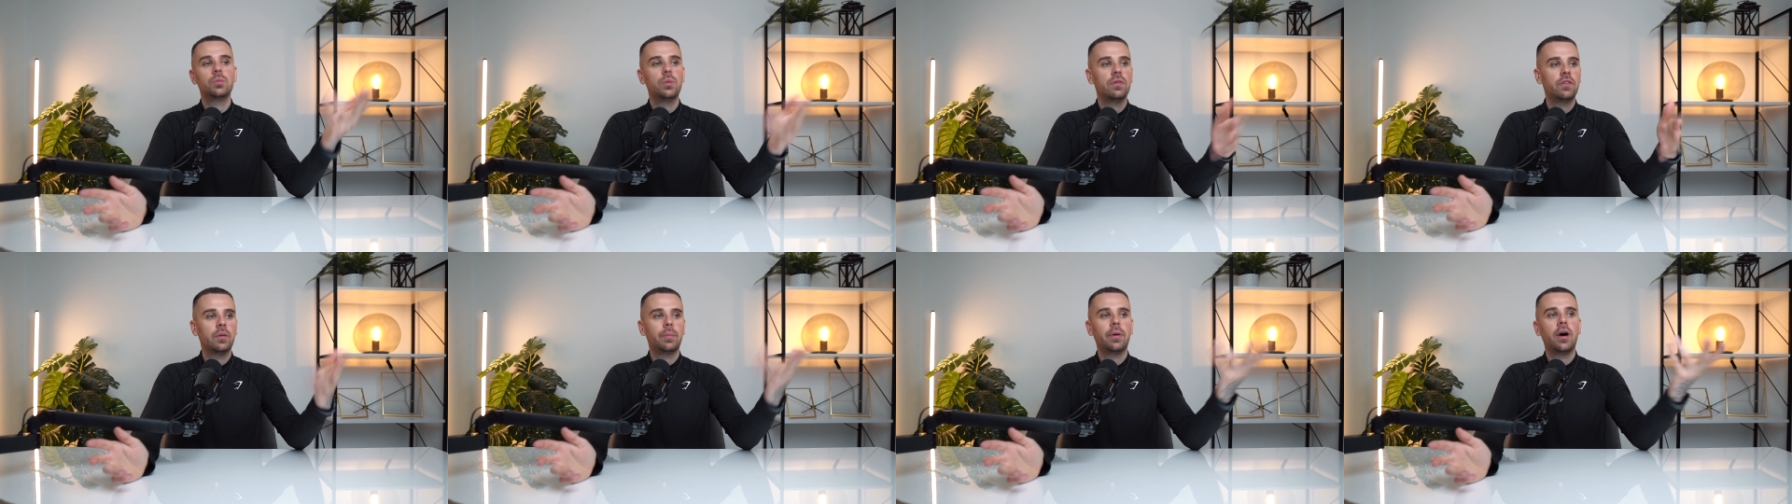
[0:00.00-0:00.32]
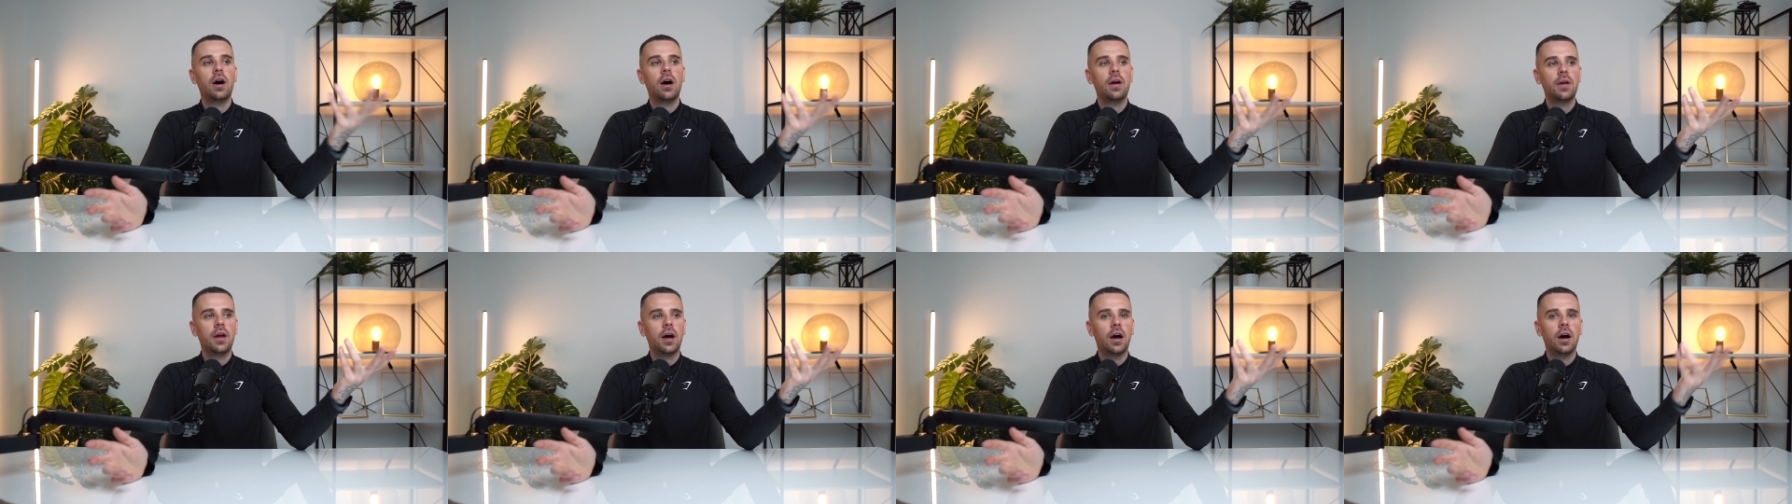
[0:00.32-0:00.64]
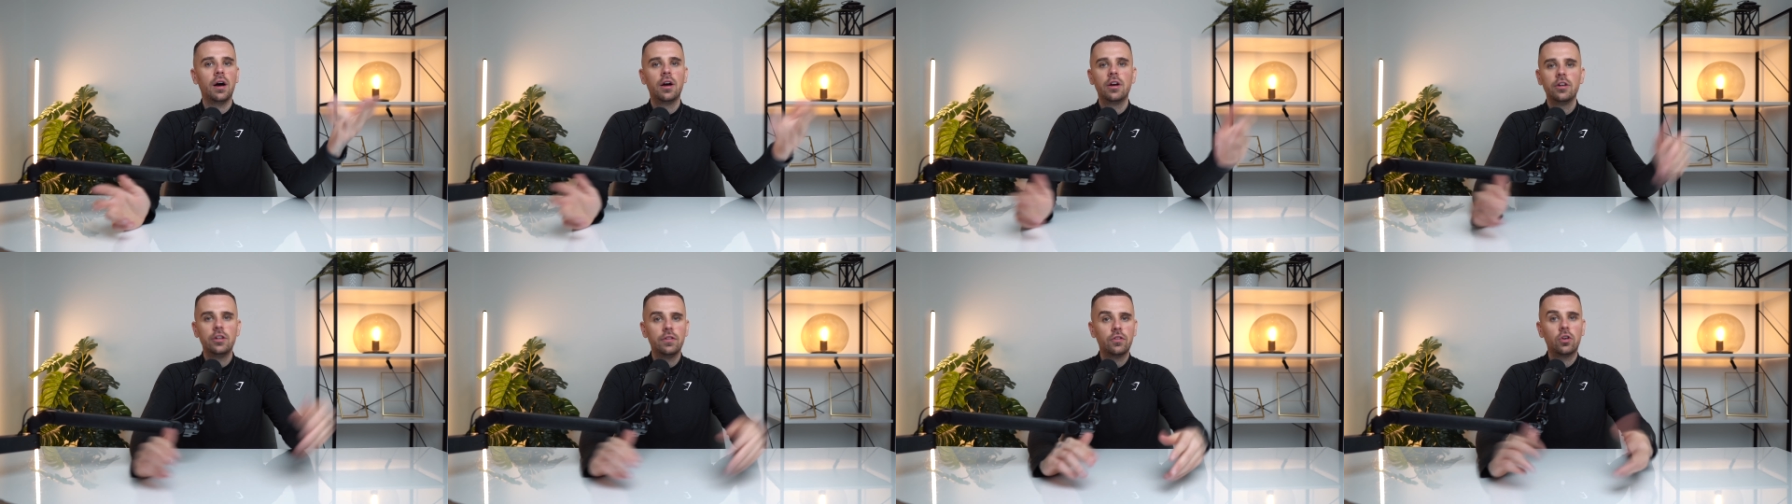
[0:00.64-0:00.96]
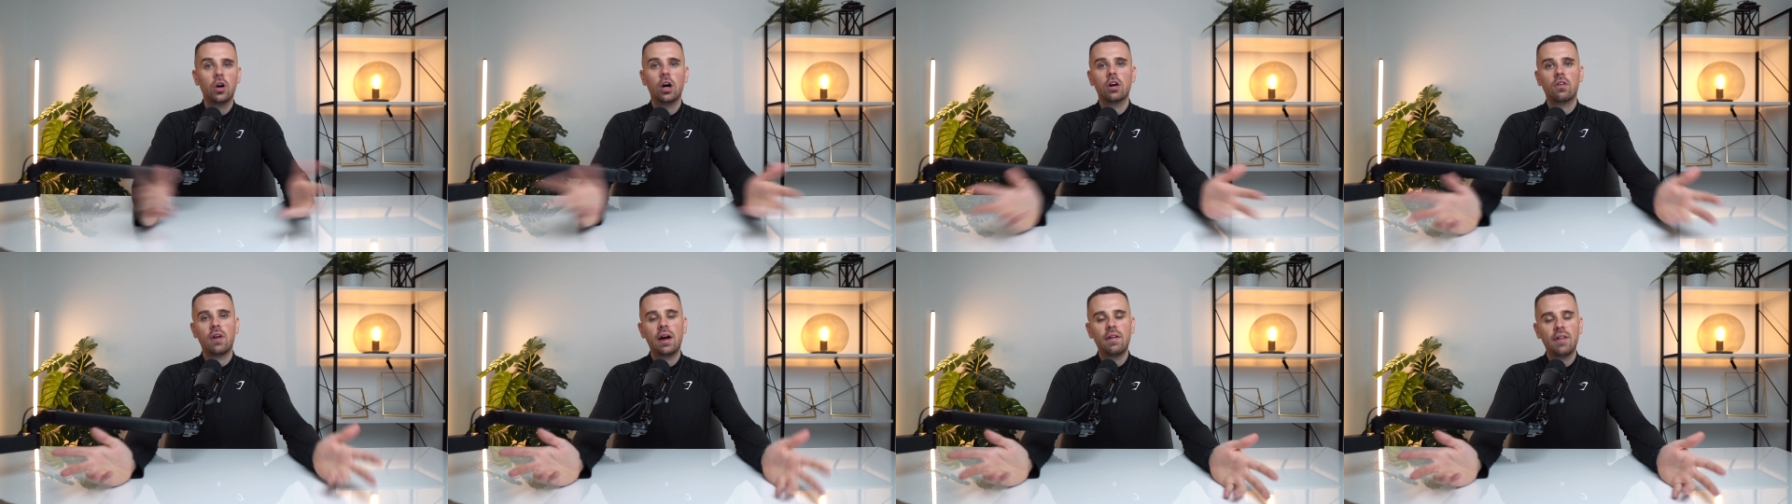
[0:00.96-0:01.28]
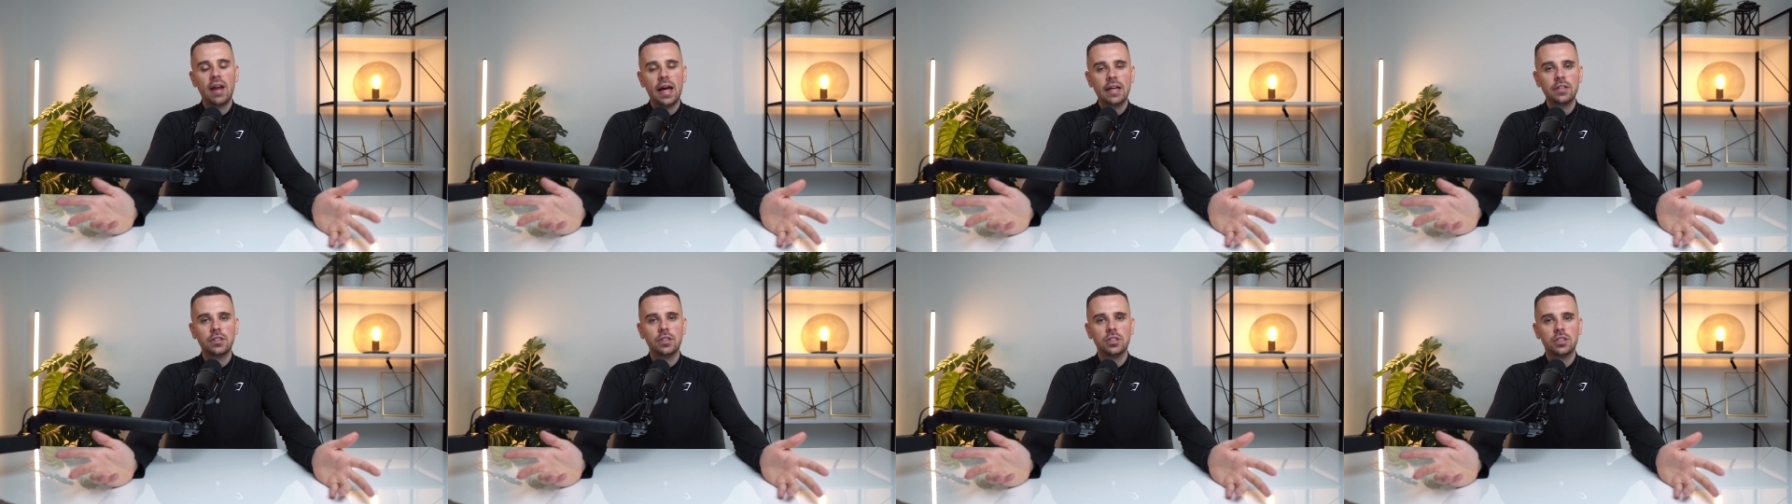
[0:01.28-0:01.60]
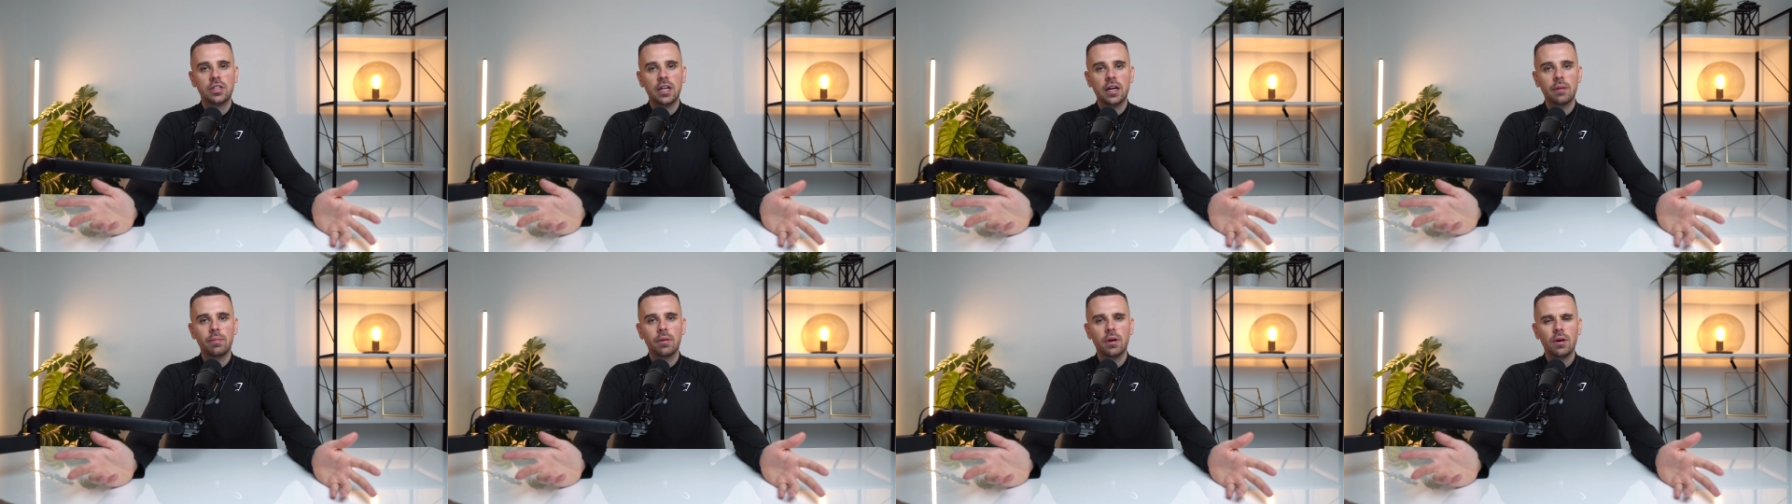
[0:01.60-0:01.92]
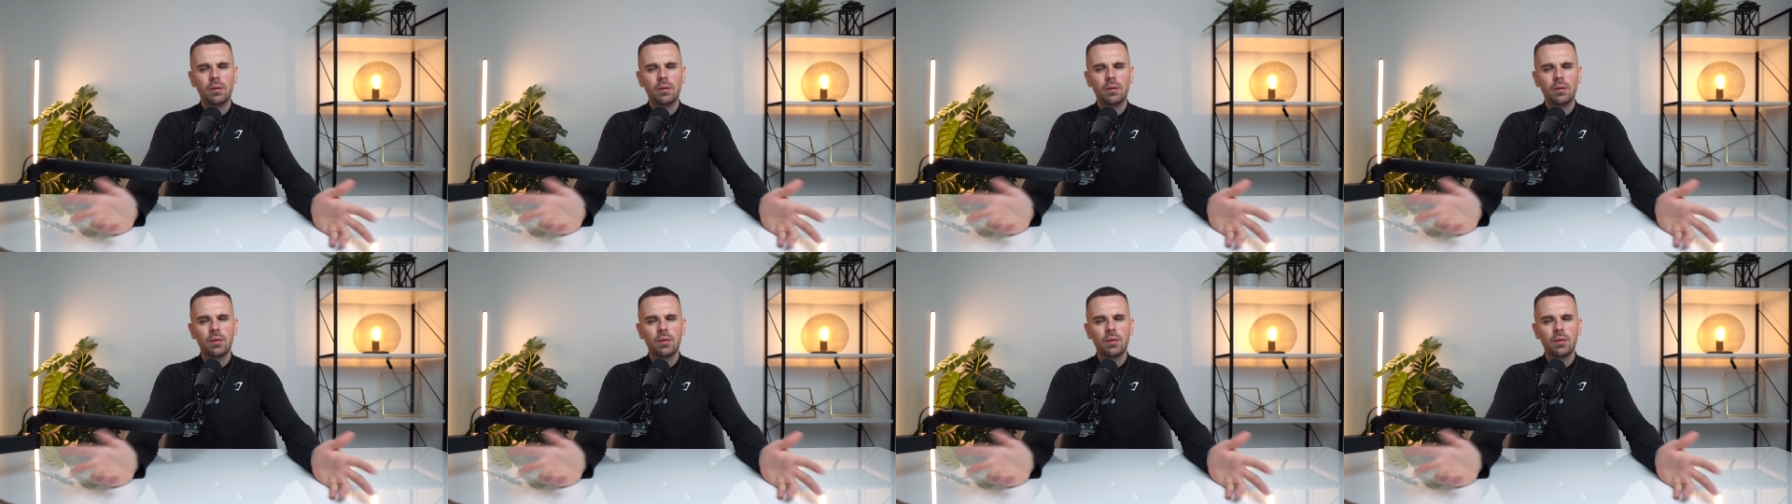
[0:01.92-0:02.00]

with your partner, you've got a great relationship